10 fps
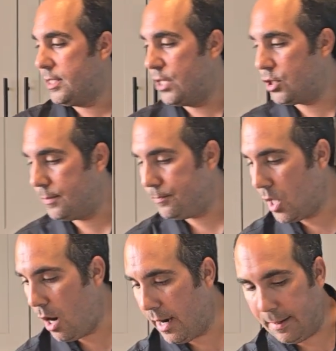attention.
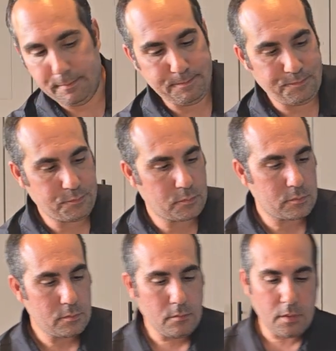All right,
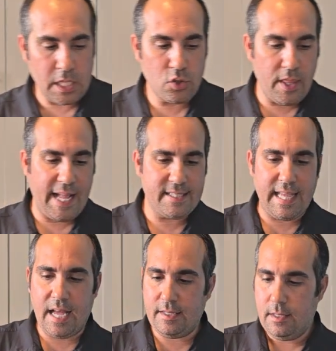so that's
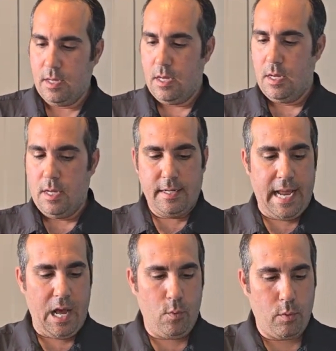that.
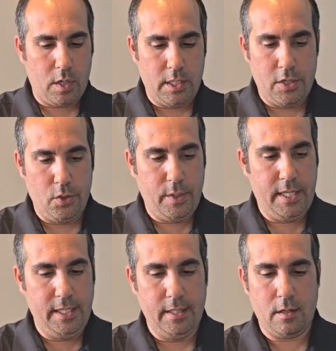Now what we're going to do
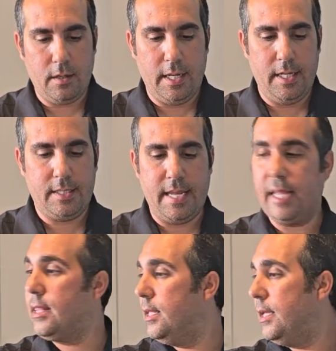here is take
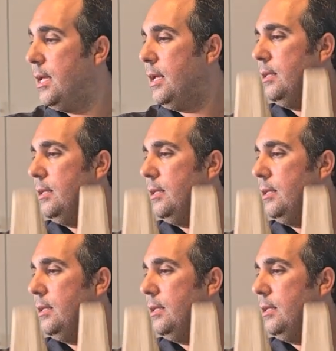the